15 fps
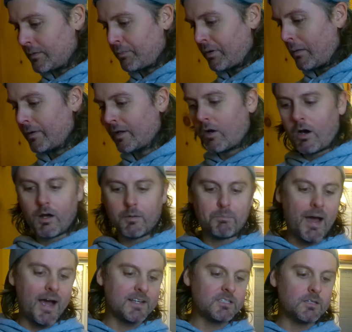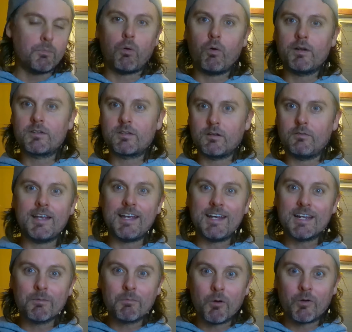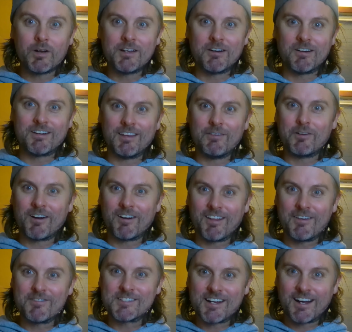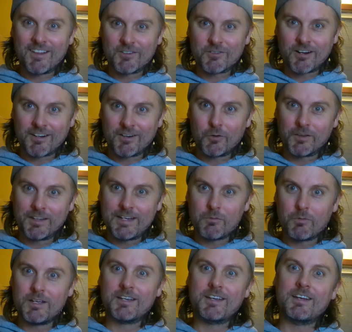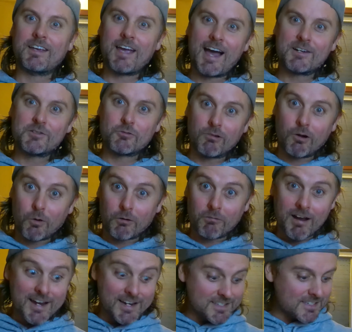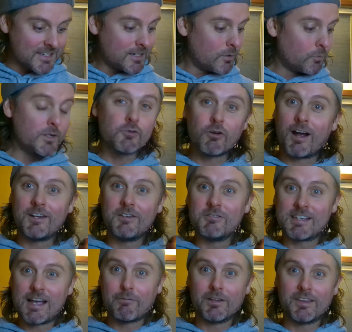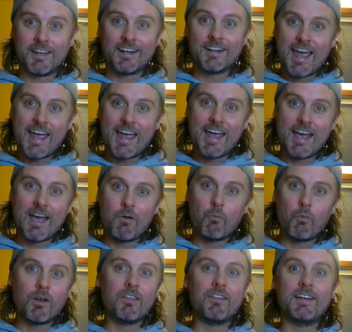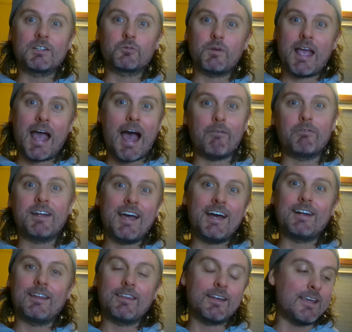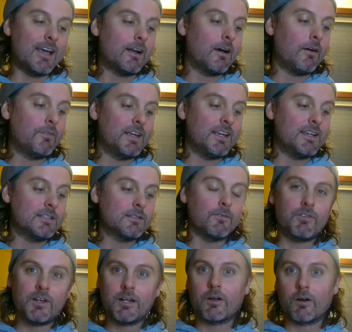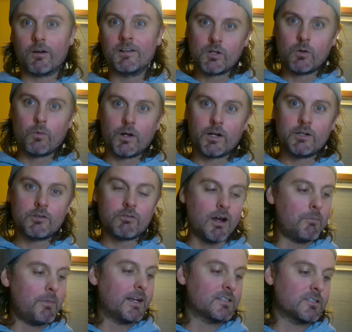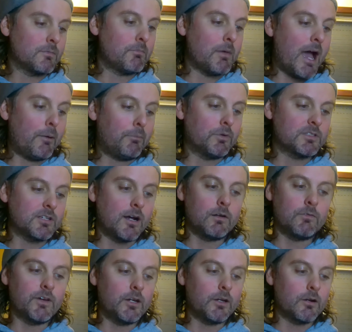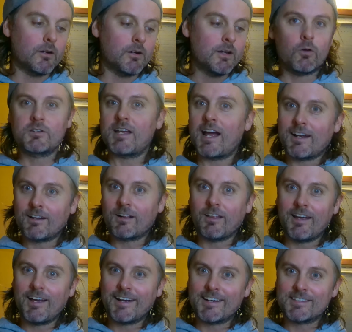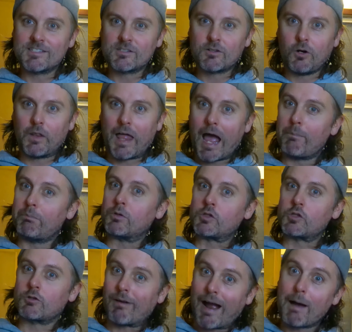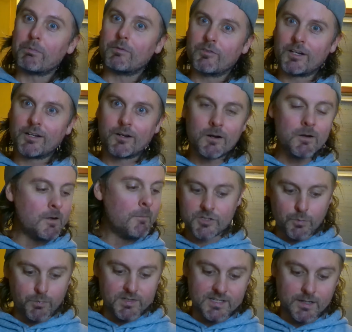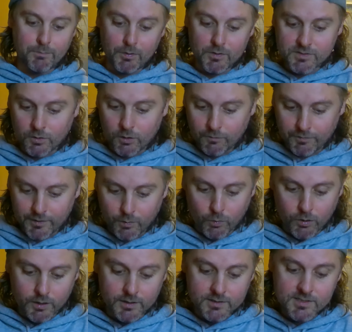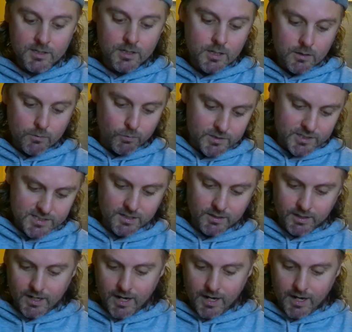that have probably gone past the point of eating, but when you're living our lifestyle and trying to only eat what you can catch, grow or raise, we try and use everything. And one of the things we haven't had anything yet of is vinegar. So we're going to try and make some apple cider vinegar, or technically I guess it's called apple scrap vinegar. It's super simple, so hopefully it works. We're just going